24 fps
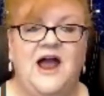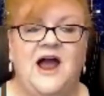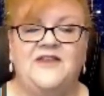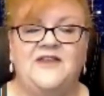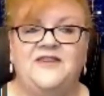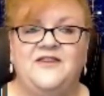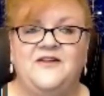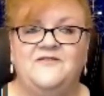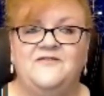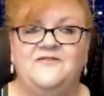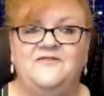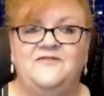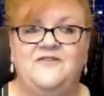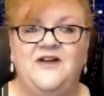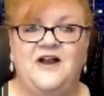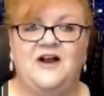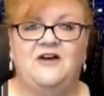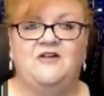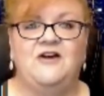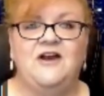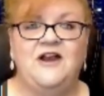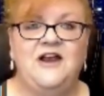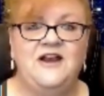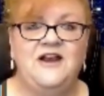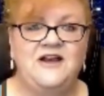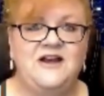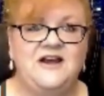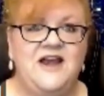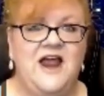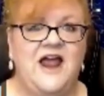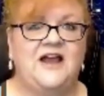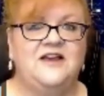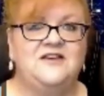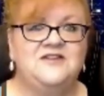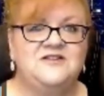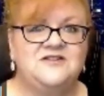at the very
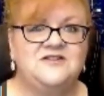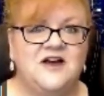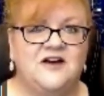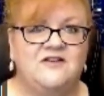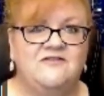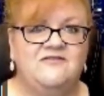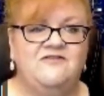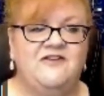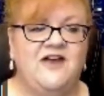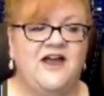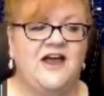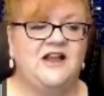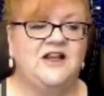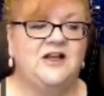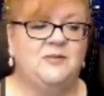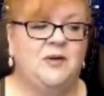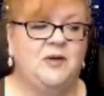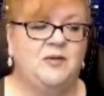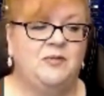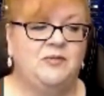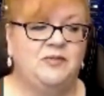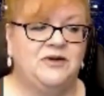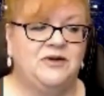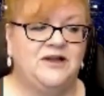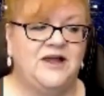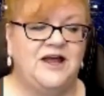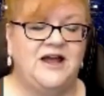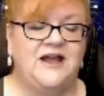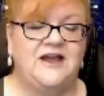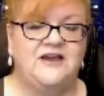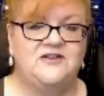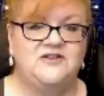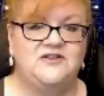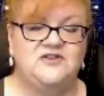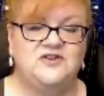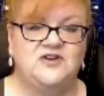next available
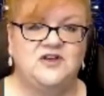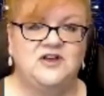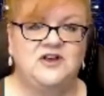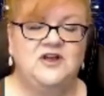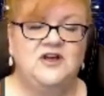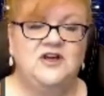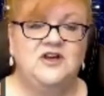place